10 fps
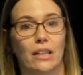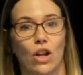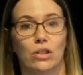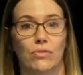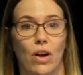And we
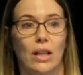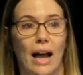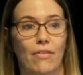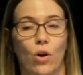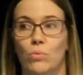had lots of
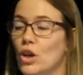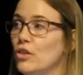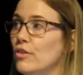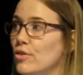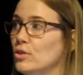online
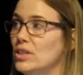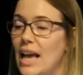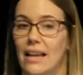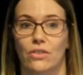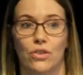forms on the
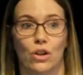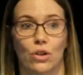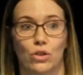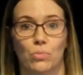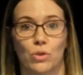front end
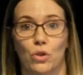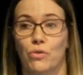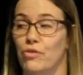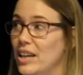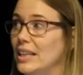that
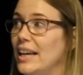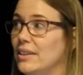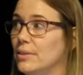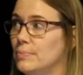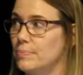customers could
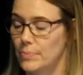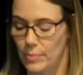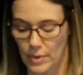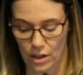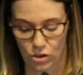fill in
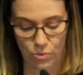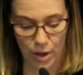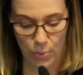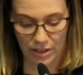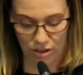
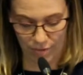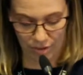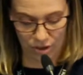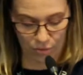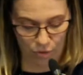to request
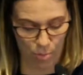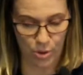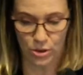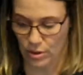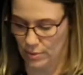services
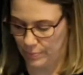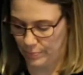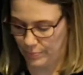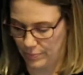from us.